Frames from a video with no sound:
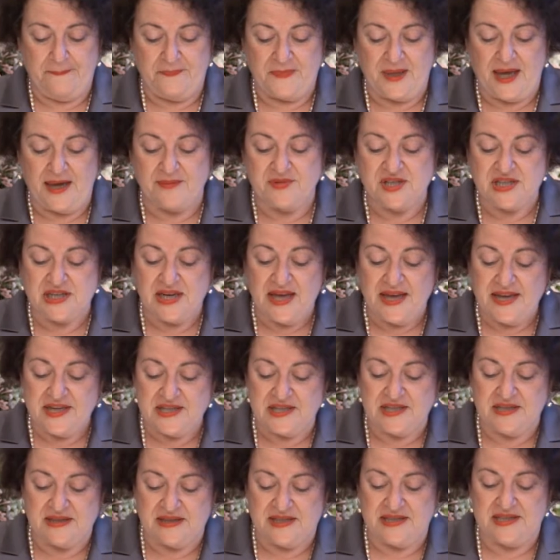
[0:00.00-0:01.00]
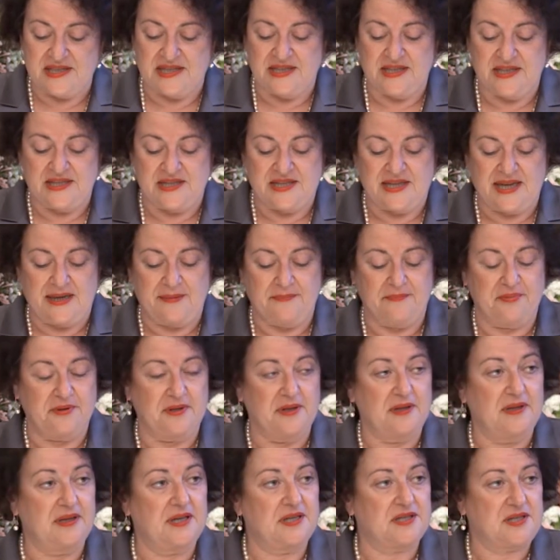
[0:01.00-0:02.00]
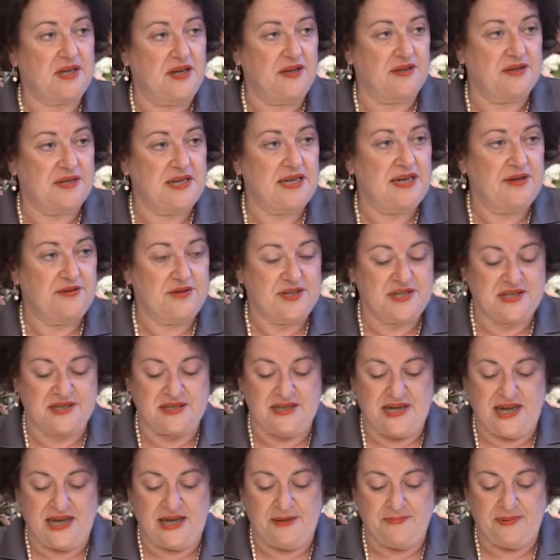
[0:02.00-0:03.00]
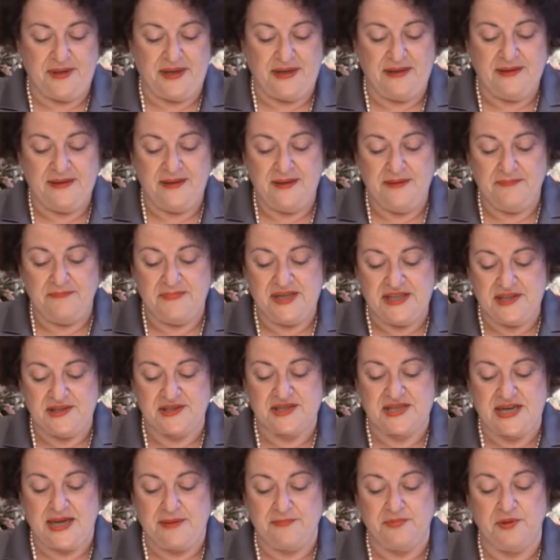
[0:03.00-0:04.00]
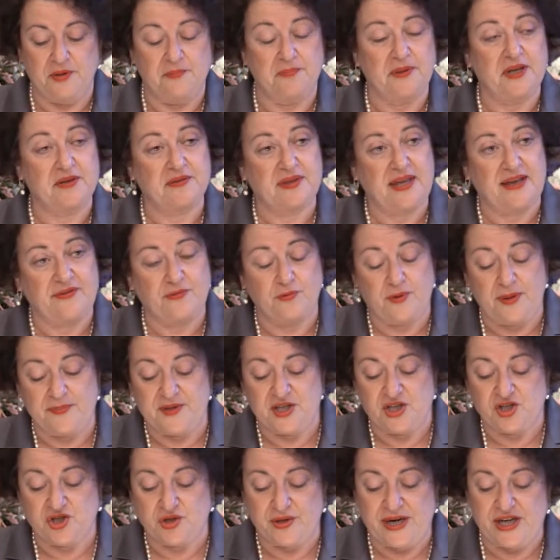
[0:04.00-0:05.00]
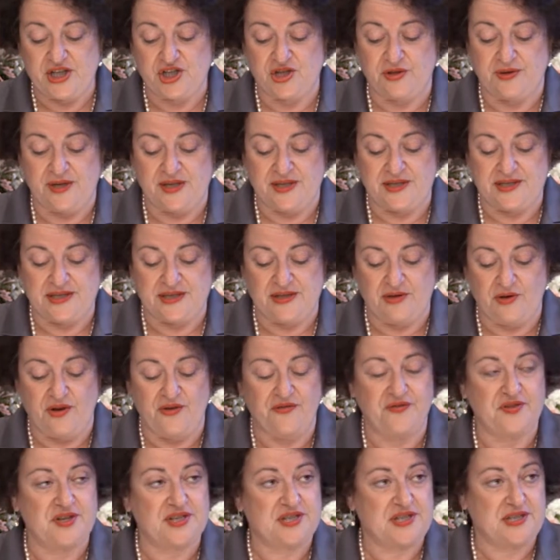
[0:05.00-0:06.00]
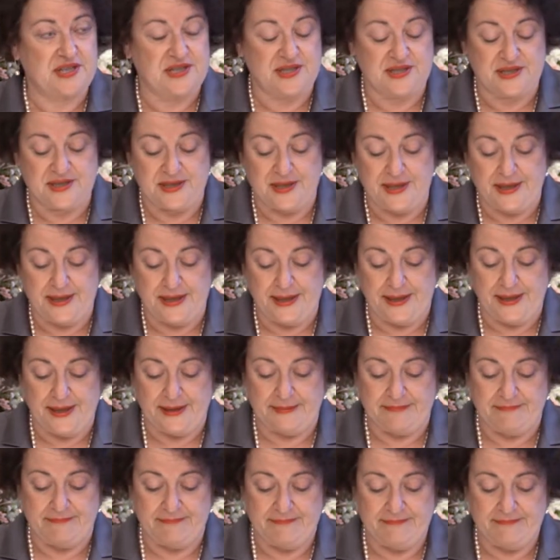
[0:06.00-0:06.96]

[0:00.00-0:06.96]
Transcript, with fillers: I'm delighted that Inner Temple and our nearest neighbour, Middle Temple, both have women treasurers in office this year.